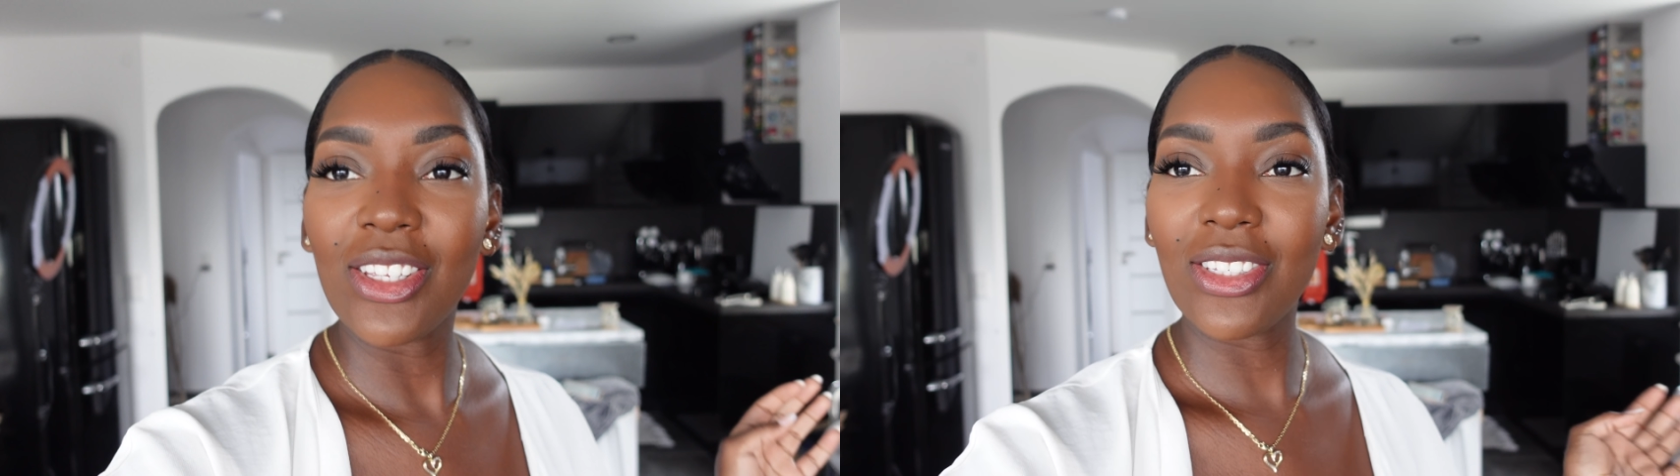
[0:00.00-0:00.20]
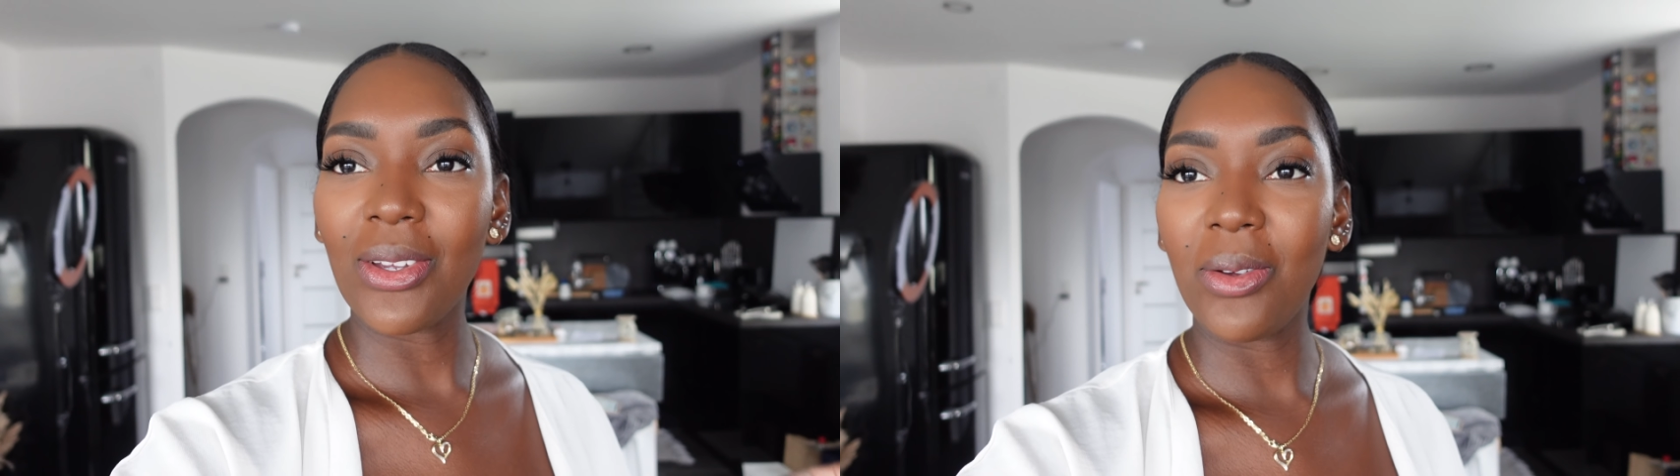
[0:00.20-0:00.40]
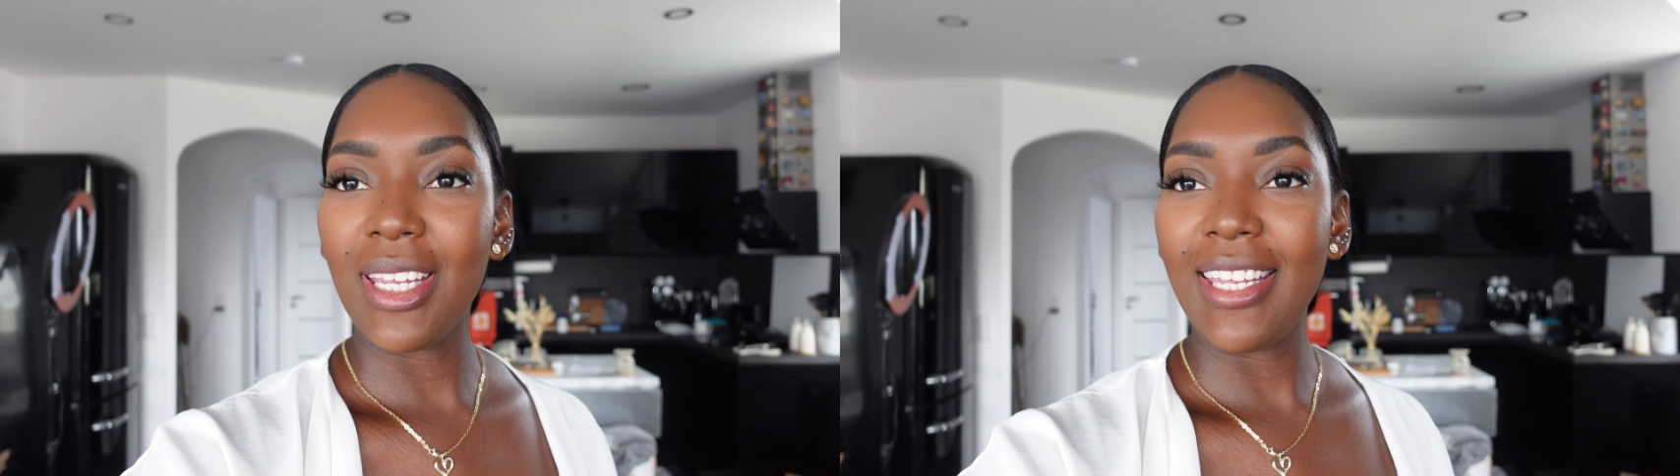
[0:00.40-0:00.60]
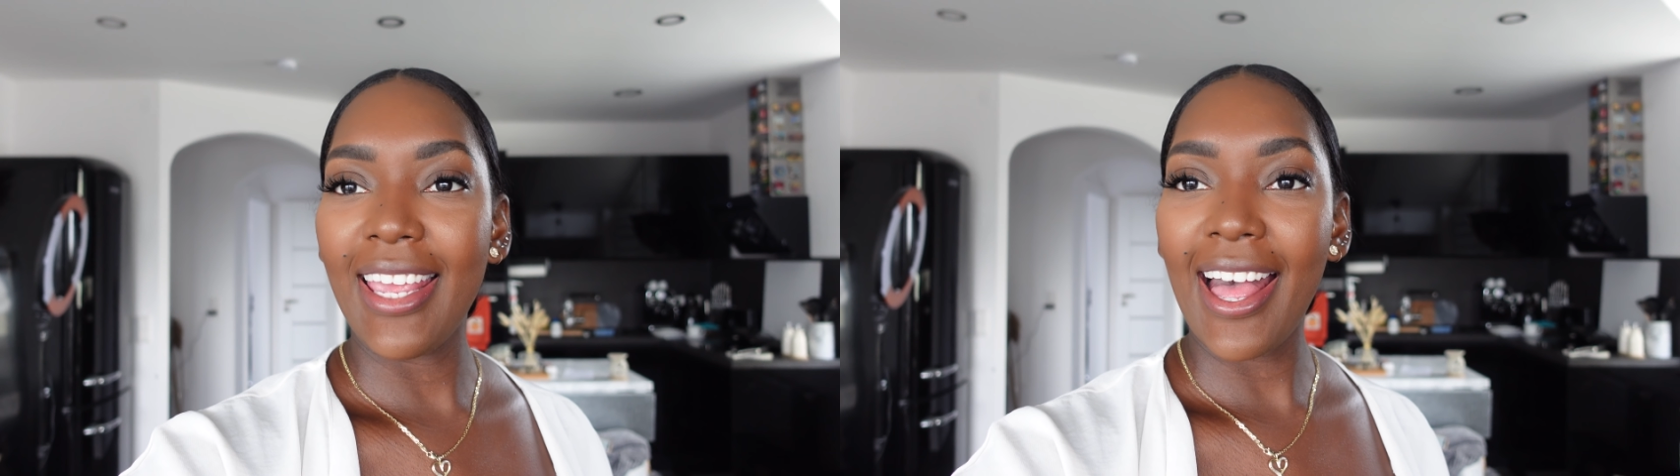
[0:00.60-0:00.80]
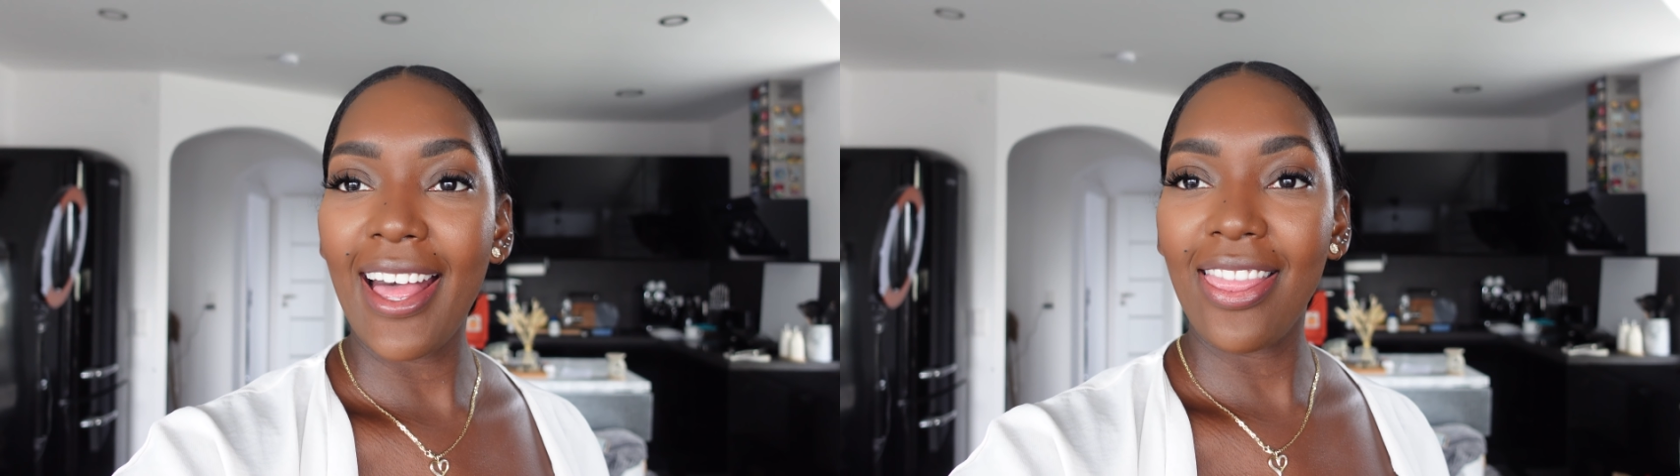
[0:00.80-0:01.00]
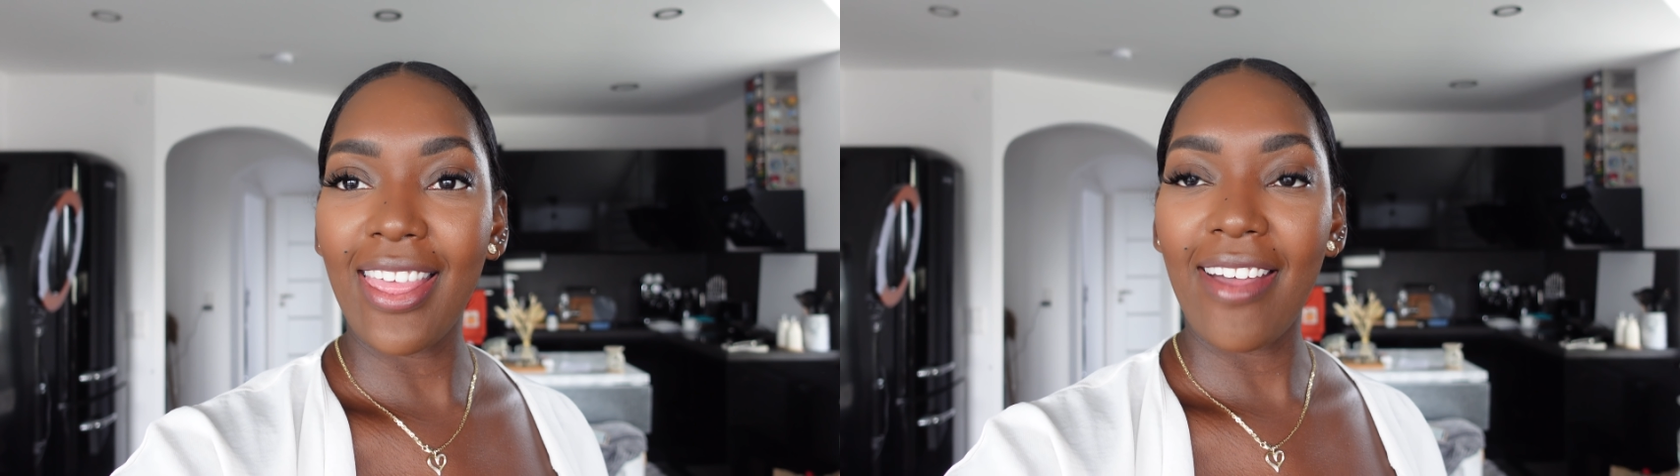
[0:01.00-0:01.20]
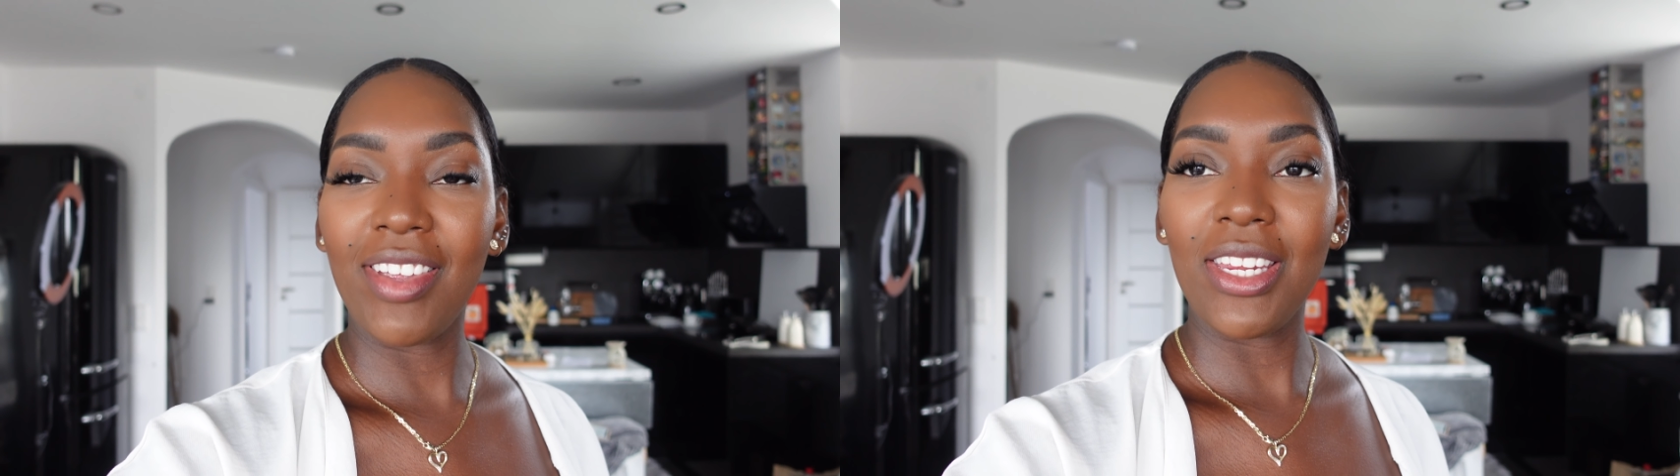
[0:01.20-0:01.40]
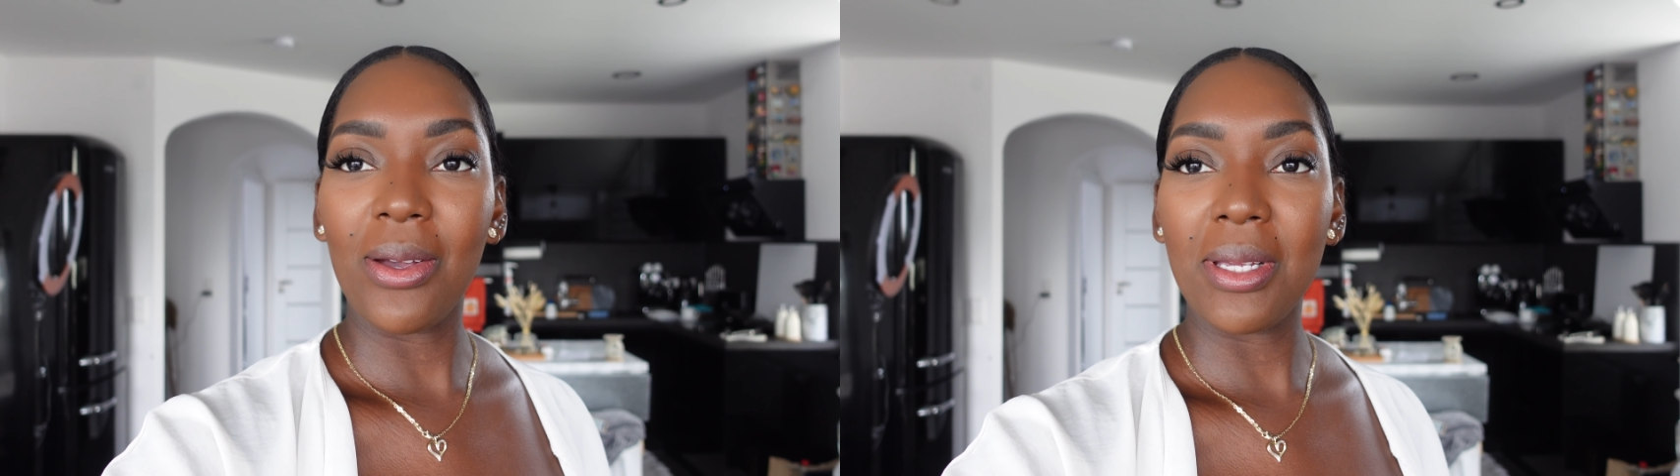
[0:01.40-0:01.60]
so yeah, that
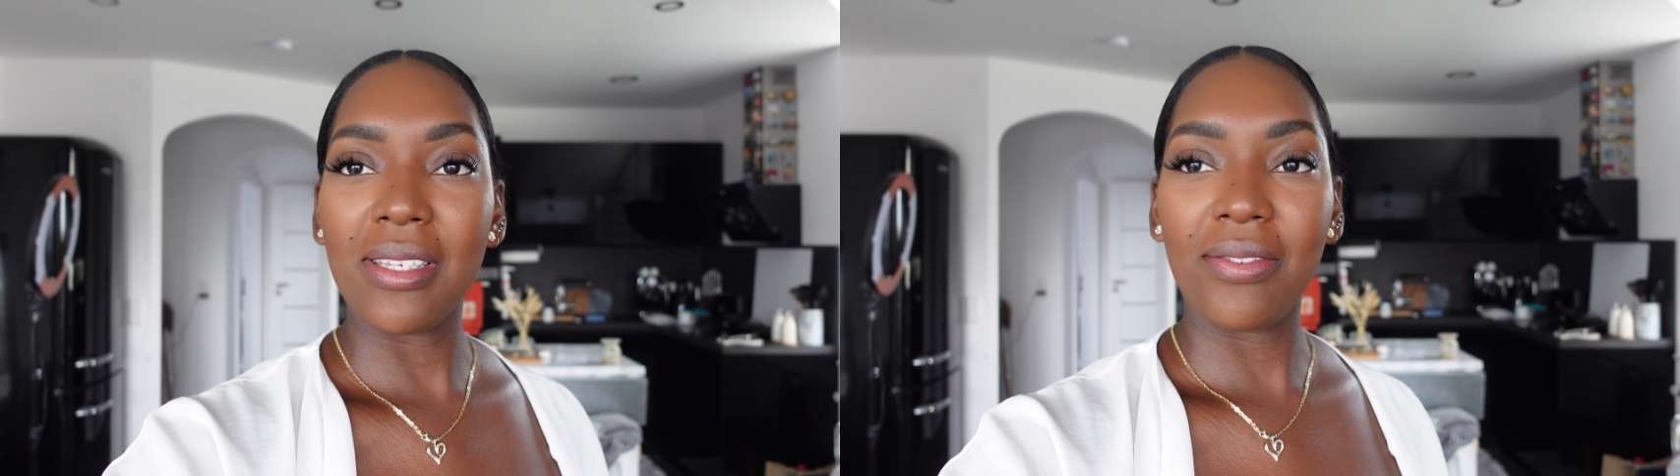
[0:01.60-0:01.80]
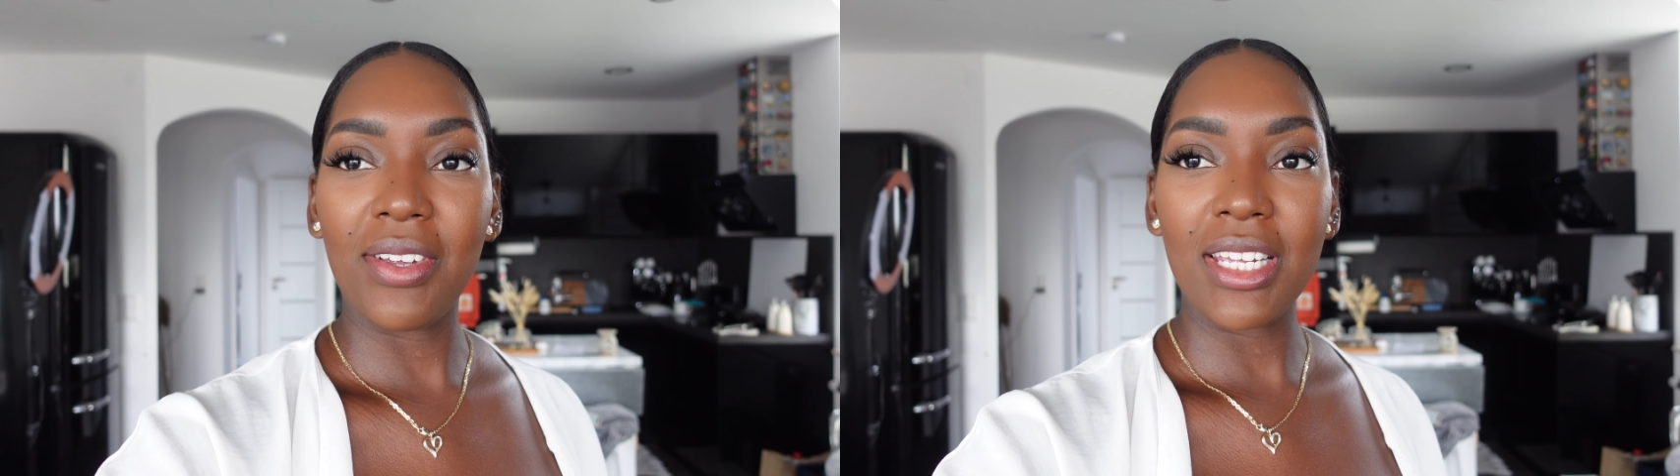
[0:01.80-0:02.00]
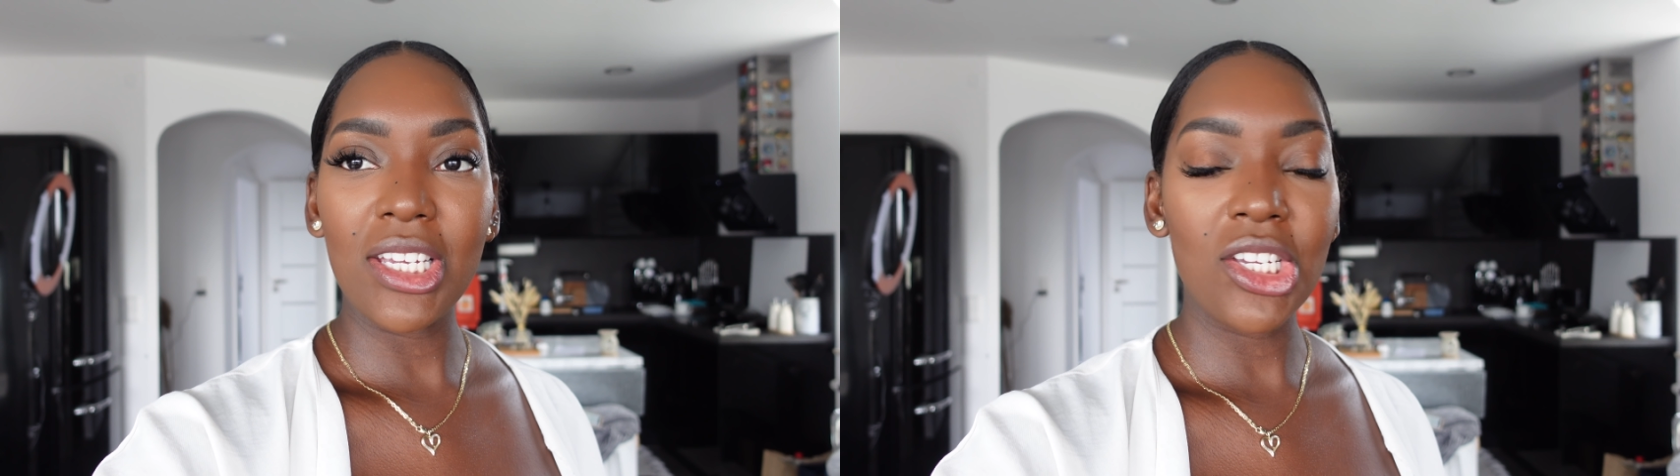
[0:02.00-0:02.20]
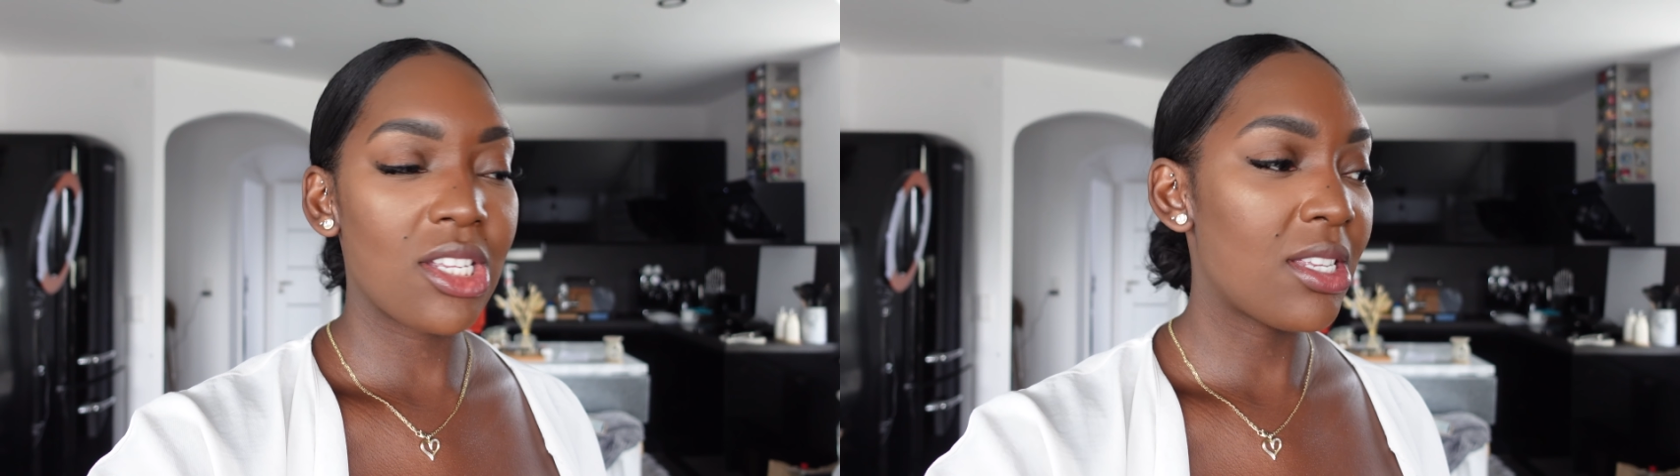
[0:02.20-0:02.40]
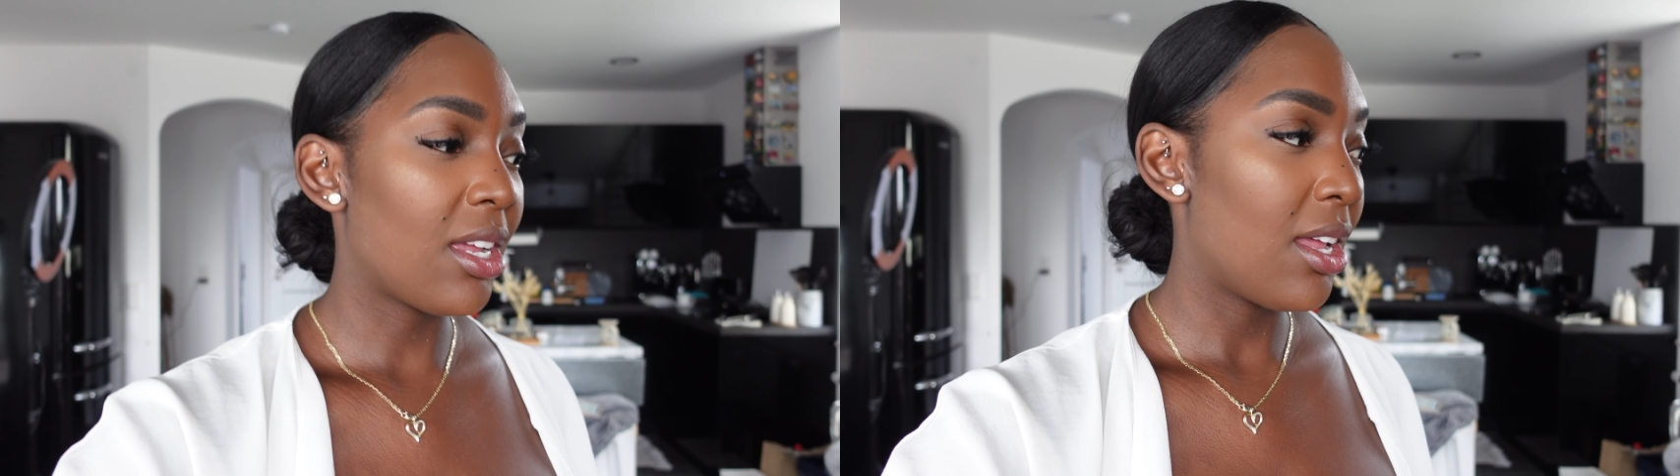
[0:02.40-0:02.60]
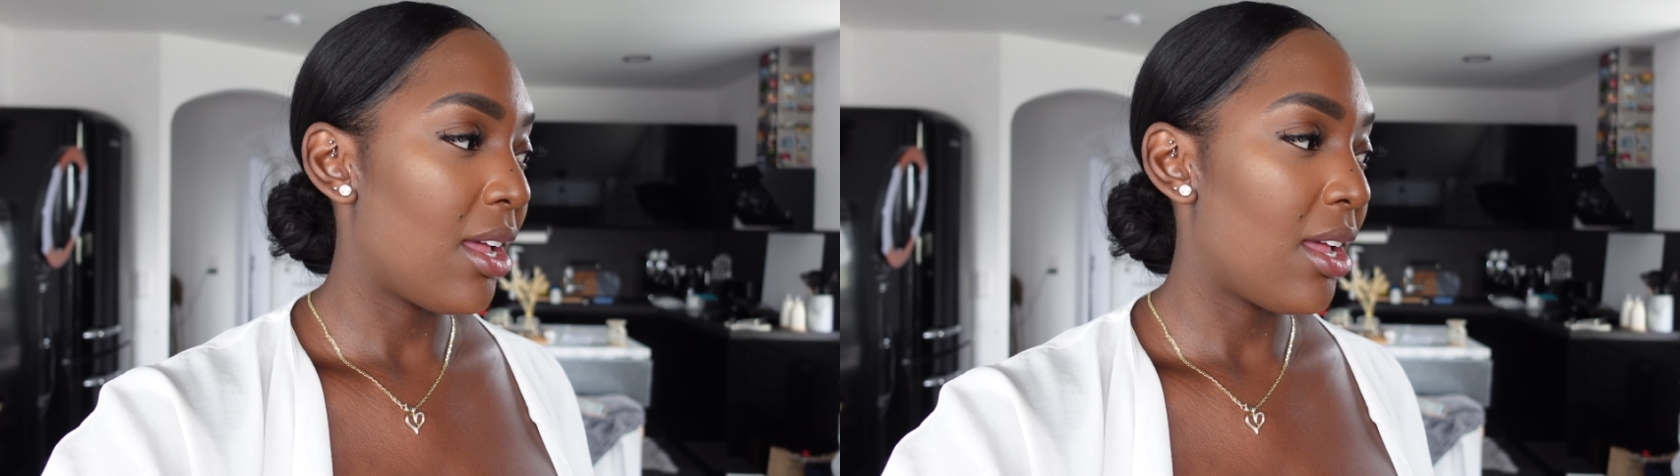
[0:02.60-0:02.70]
video is finished.